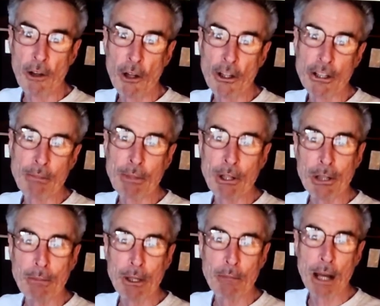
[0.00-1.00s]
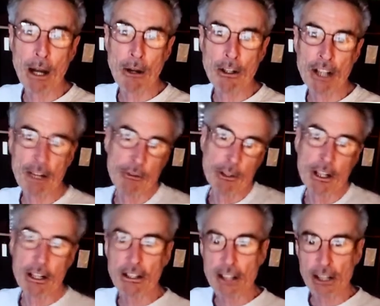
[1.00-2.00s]
all this pyramid power stuff. When
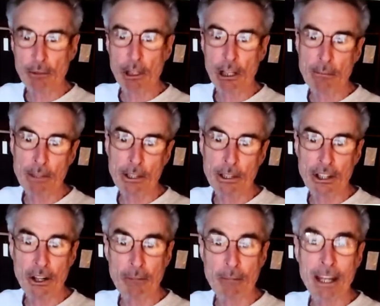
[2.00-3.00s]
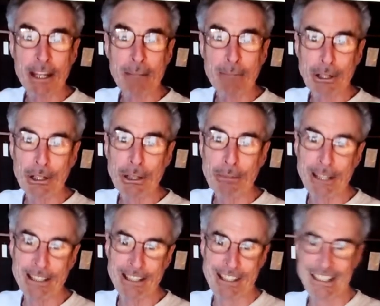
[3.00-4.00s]
I said, well, I'm going to start making
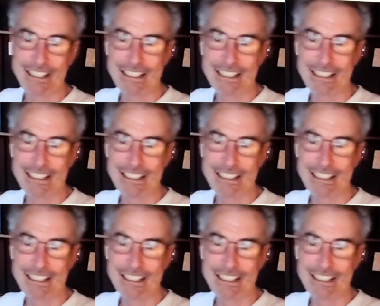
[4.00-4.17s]
pyramids.